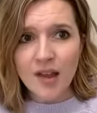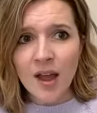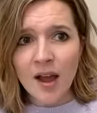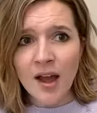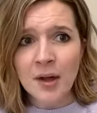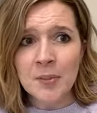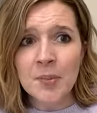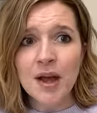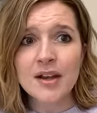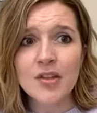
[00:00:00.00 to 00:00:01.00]

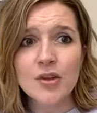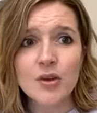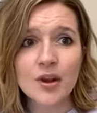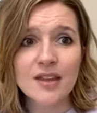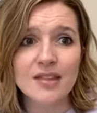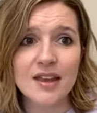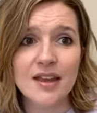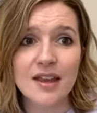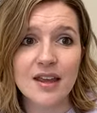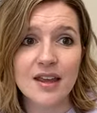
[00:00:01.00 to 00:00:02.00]
Another great
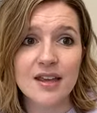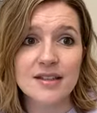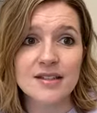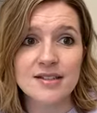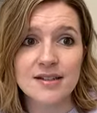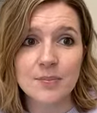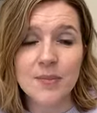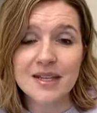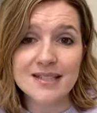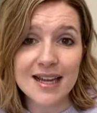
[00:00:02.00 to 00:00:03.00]
thing is
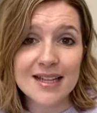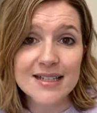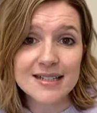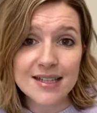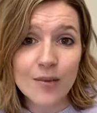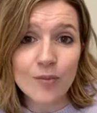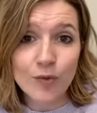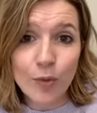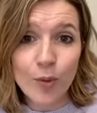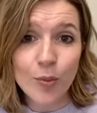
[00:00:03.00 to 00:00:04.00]
maintaining some
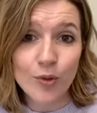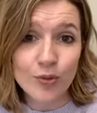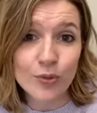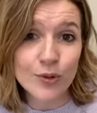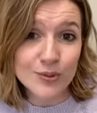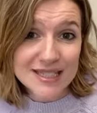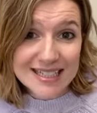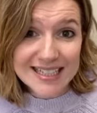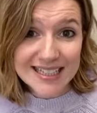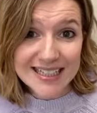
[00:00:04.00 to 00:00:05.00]
form of
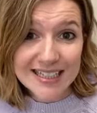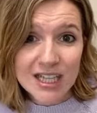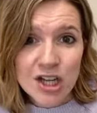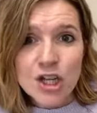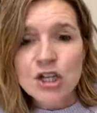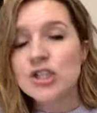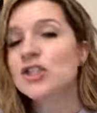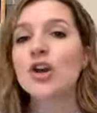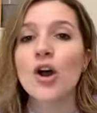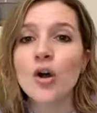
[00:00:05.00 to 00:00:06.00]
routine.
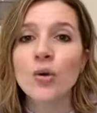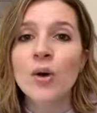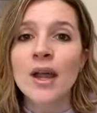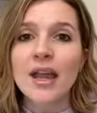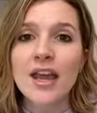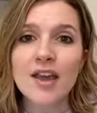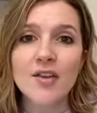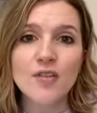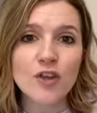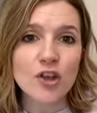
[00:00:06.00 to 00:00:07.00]
So
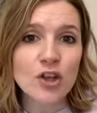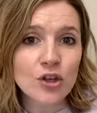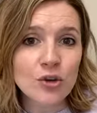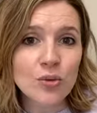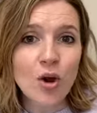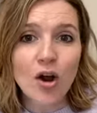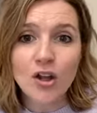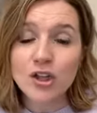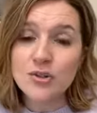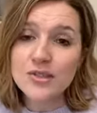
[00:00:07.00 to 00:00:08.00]
if you are
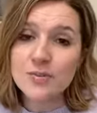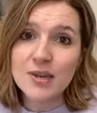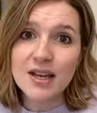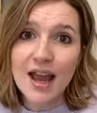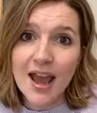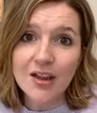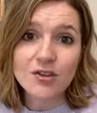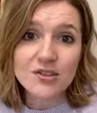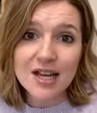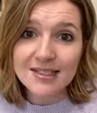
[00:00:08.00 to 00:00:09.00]
used to being at
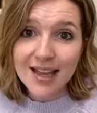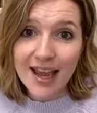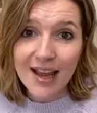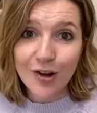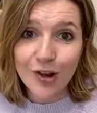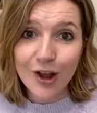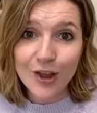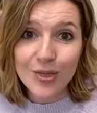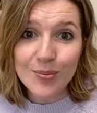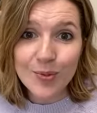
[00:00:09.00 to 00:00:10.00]
your desk at 8 o'clock
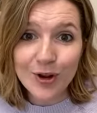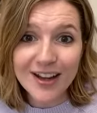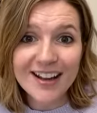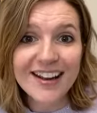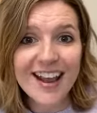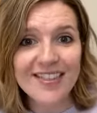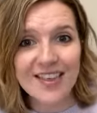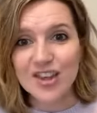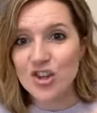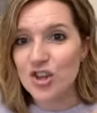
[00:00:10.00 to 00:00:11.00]
in the morning and
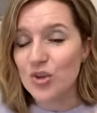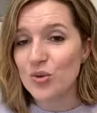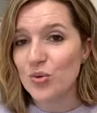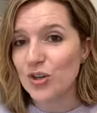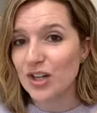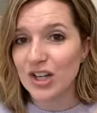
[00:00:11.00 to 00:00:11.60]
then you